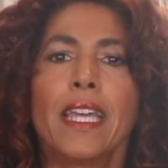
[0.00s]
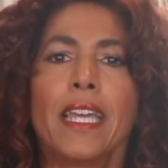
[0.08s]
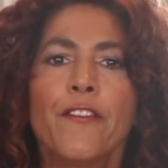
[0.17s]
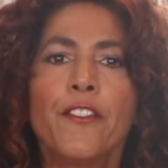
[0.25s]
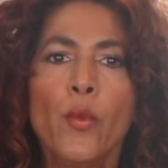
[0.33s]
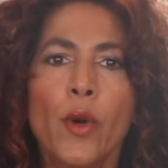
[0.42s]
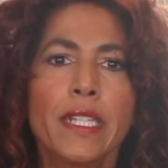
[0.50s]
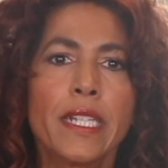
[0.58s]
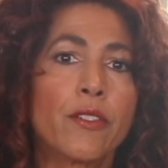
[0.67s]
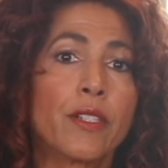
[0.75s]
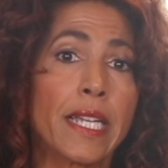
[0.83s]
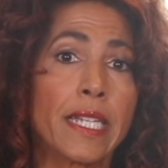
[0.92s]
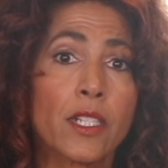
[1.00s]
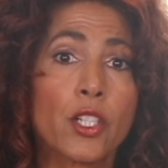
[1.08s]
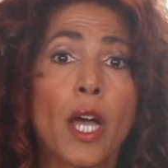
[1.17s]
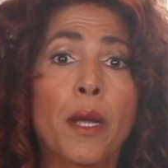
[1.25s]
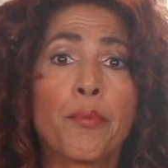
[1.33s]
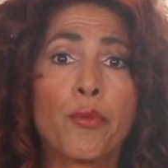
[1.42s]
If you want to hear Diana
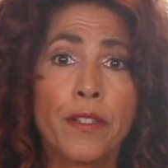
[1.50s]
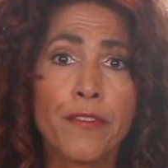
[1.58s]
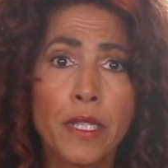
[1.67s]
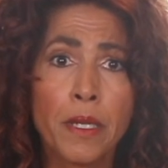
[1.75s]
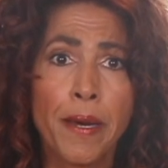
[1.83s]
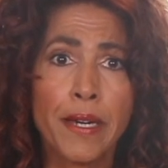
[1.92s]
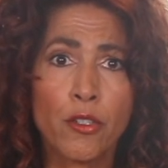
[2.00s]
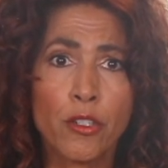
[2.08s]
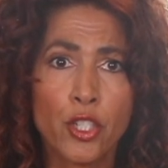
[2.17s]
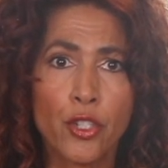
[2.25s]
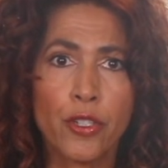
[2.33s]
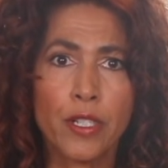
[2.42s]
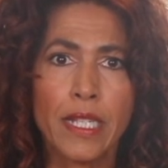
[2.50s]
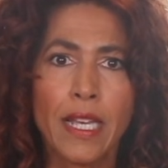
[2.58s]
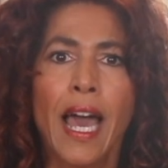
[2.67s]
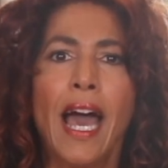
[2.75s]
talk briefly about her journey,